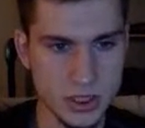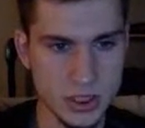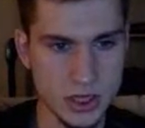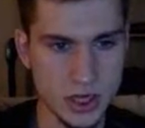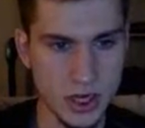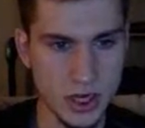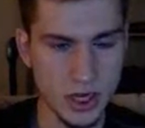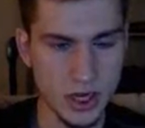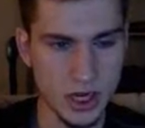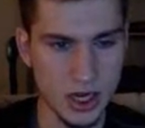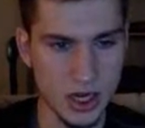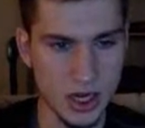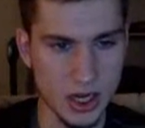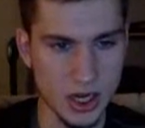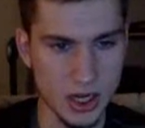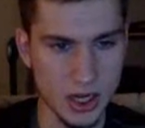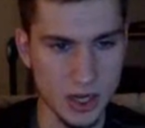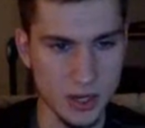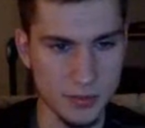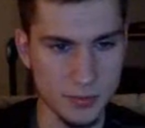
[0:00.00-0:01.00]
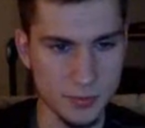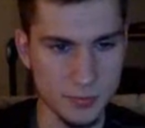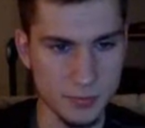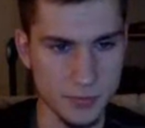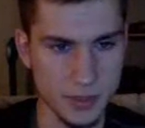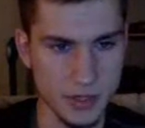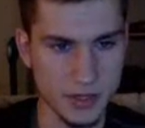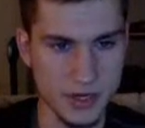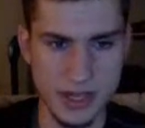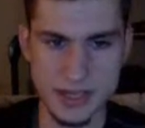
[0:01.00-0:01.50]

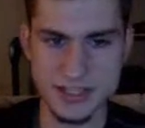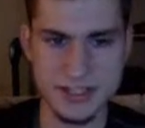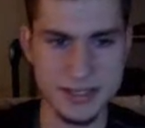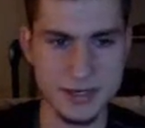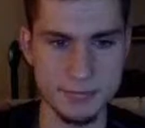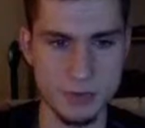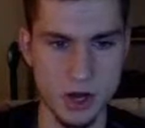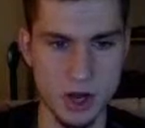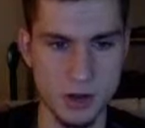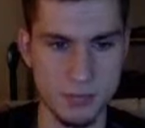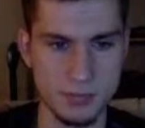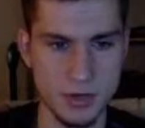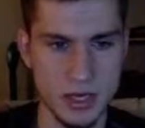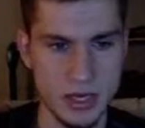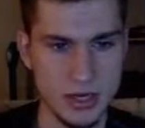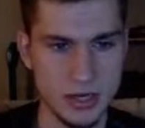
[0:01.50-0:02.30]
Not Seed Bomb.